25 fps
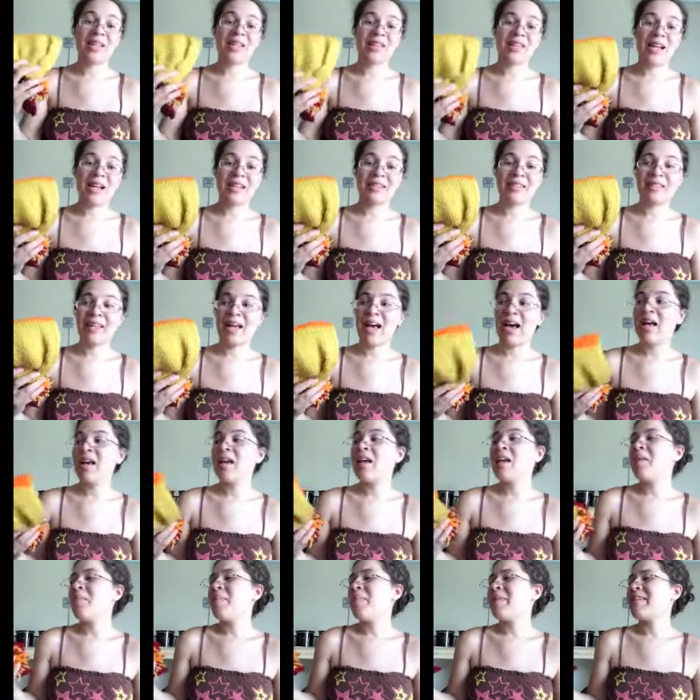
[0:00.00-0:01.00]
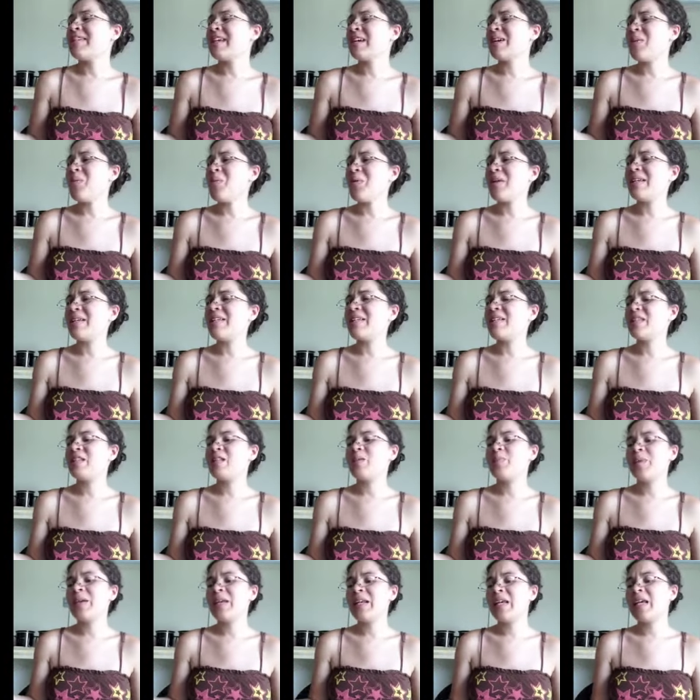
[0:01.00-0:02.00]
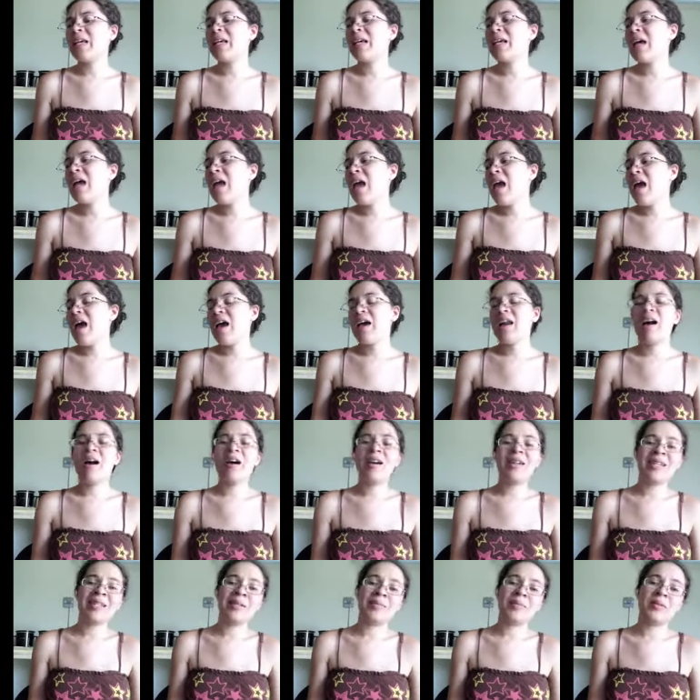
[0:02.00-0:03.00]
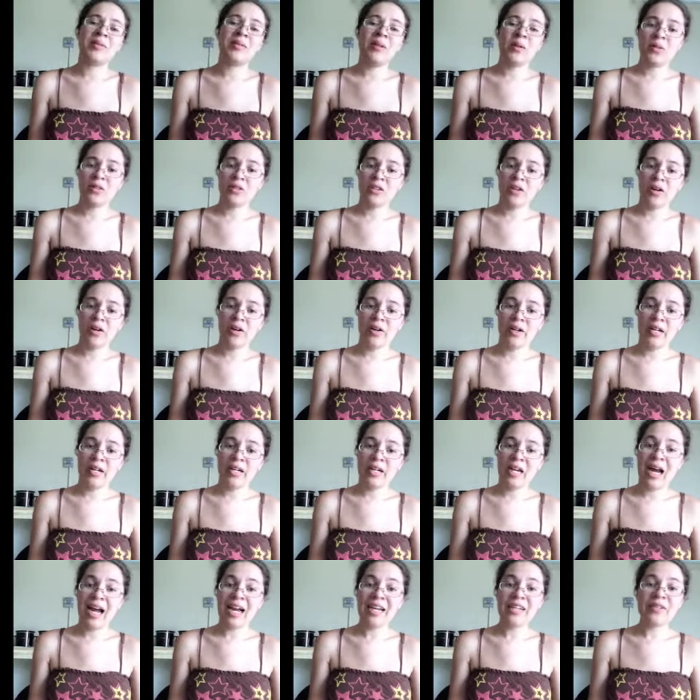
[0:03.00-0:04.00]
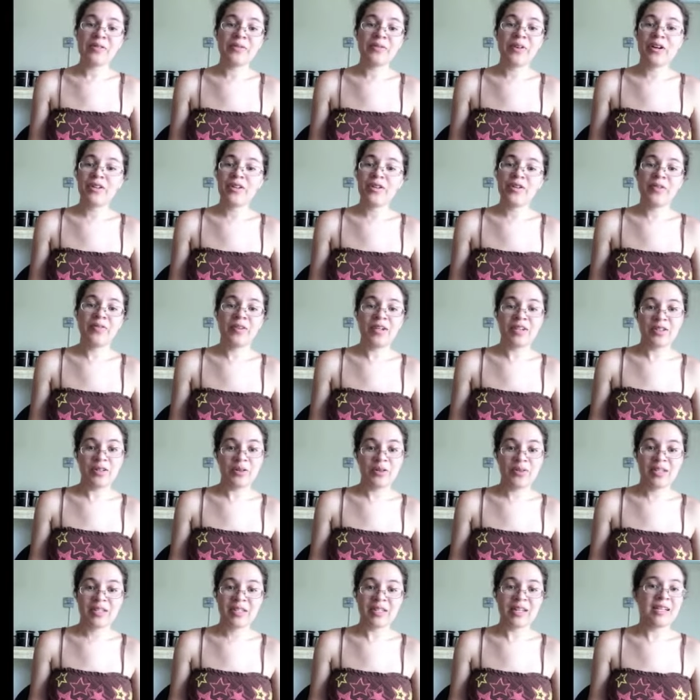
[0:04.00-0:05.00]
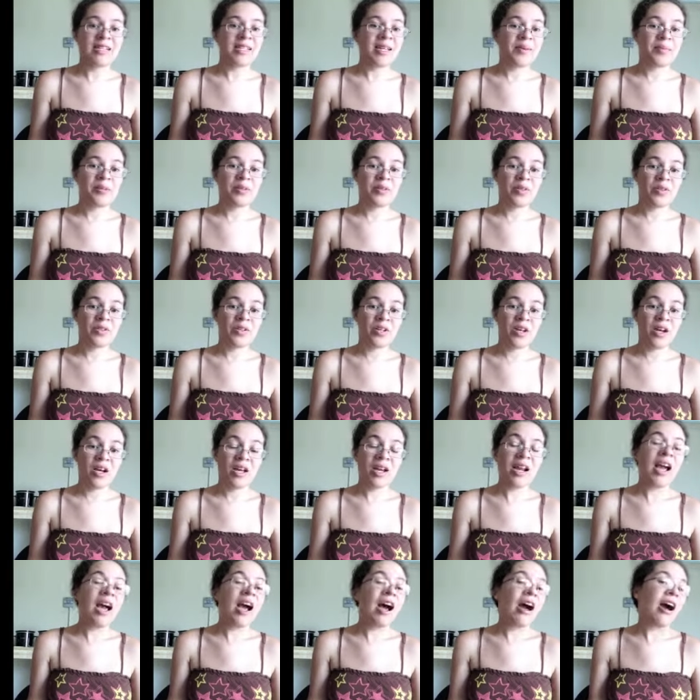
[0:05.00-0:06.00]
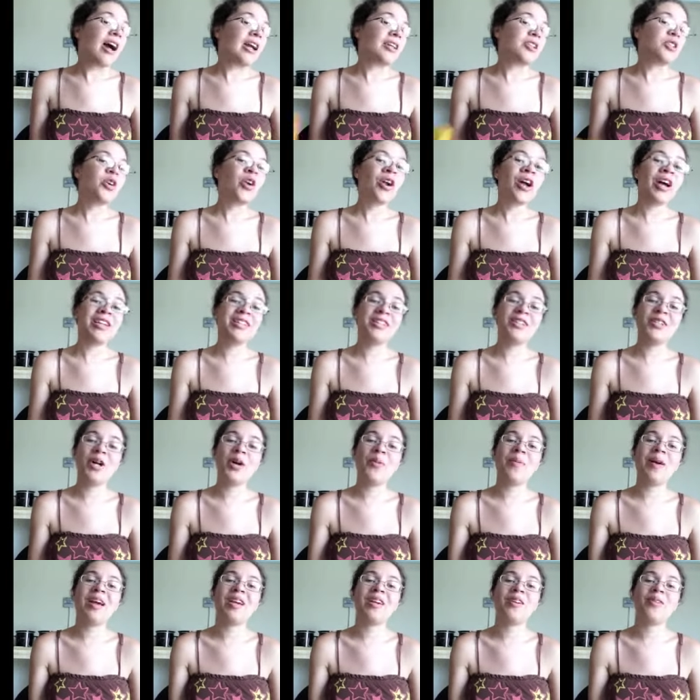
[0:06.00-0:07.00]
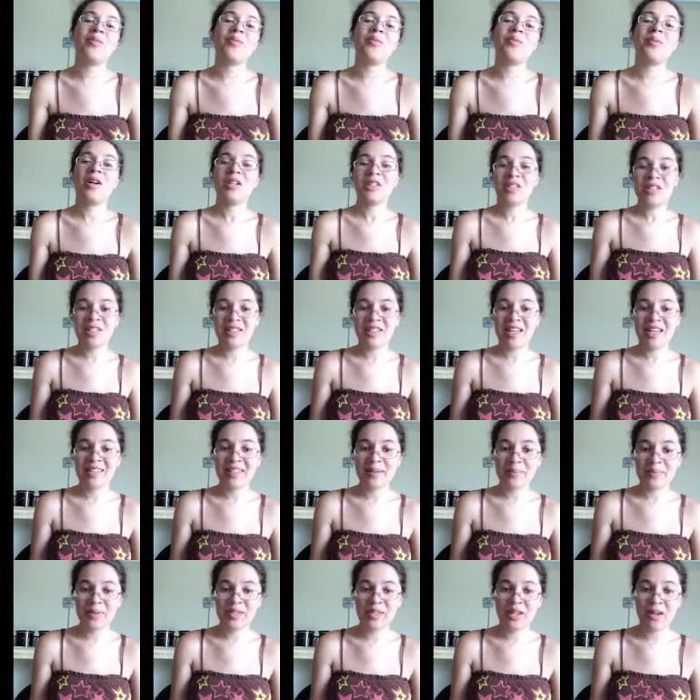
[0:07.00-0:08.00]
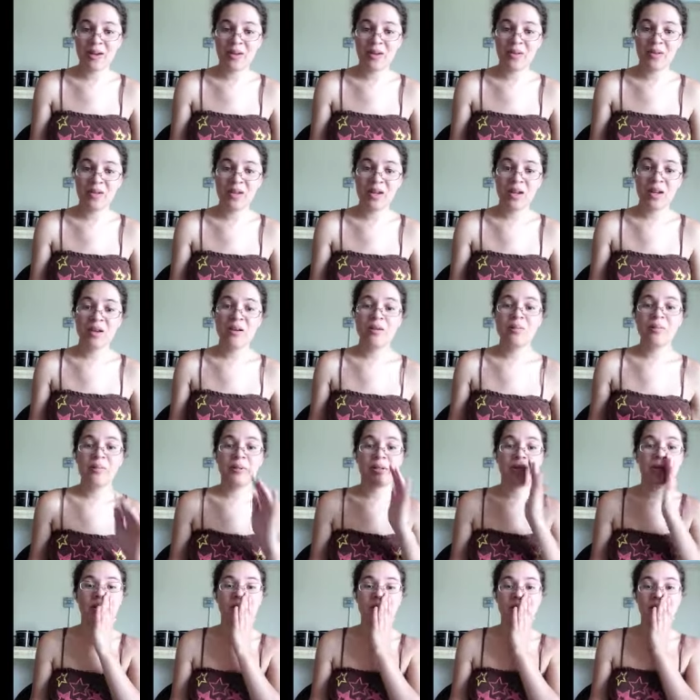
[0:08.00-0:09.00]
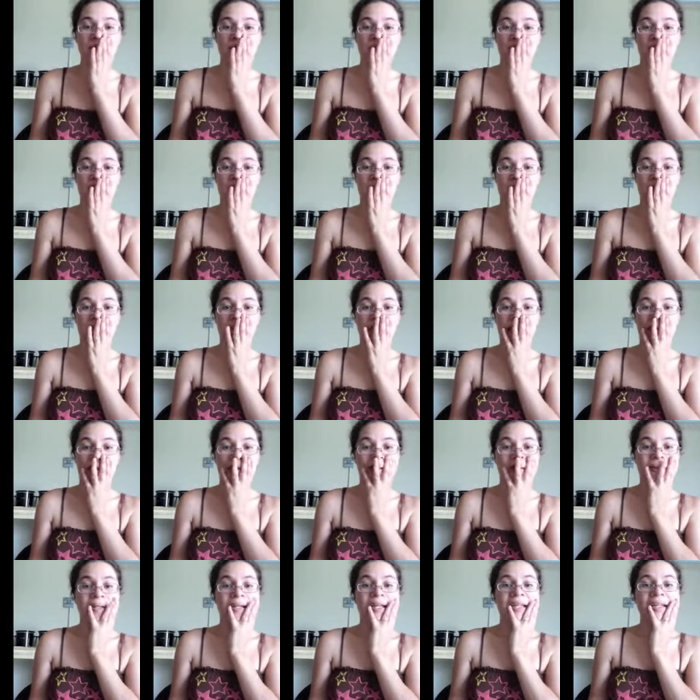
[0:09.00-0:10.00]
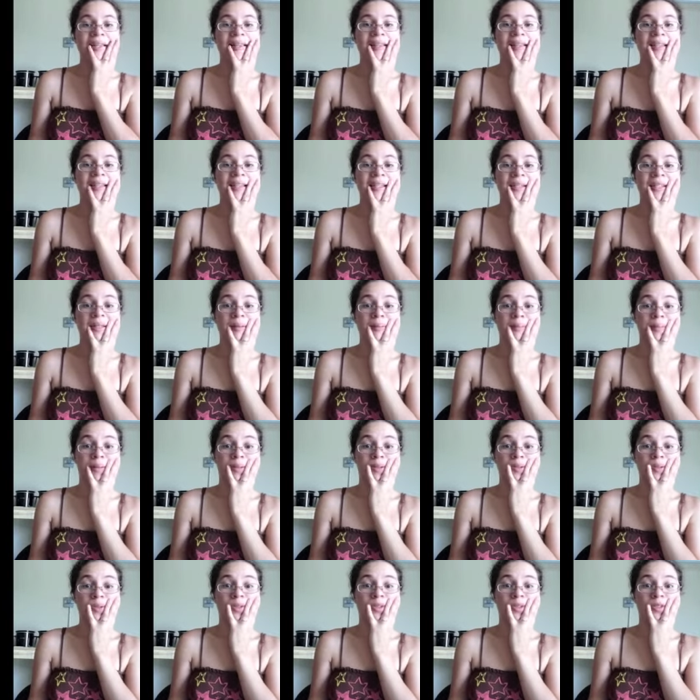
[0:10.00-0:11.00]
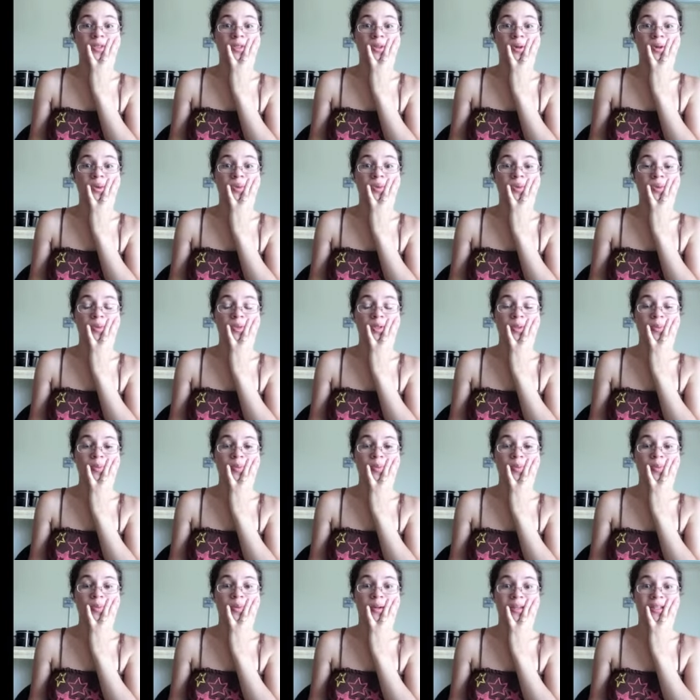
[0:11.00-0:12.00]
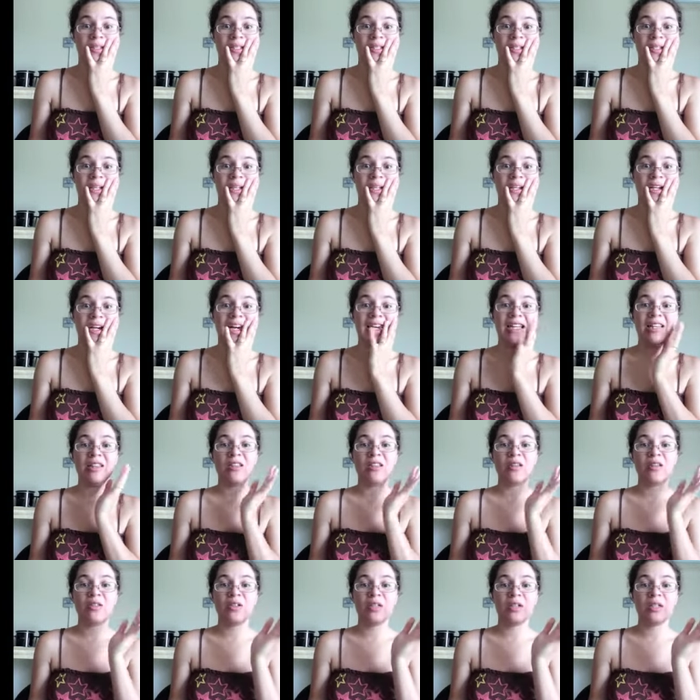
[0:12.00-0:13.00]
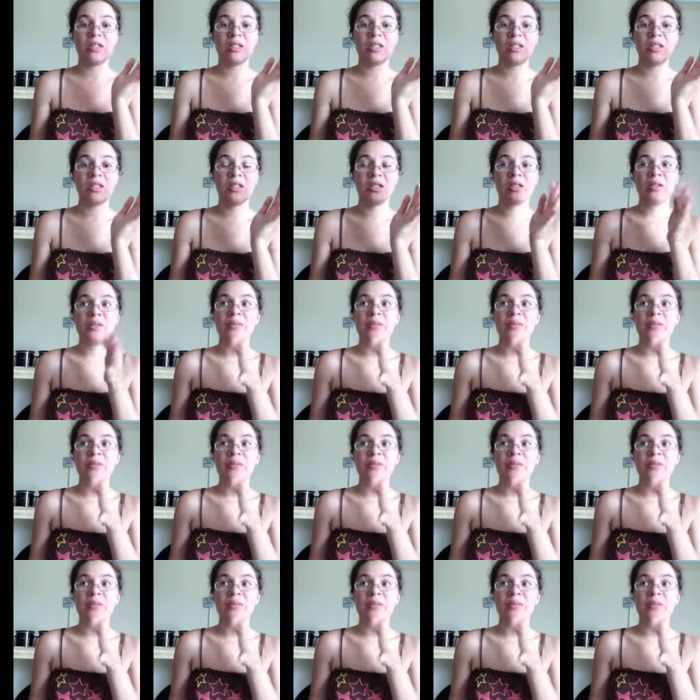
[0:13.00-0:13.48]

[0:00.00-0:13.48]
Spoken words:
That's that. My second one is the spinning, and I am so sorry. I do not know if I showed this last episode or not. I tried to go back and watch the last episode, but oh my god, that episode was so depressing. I looked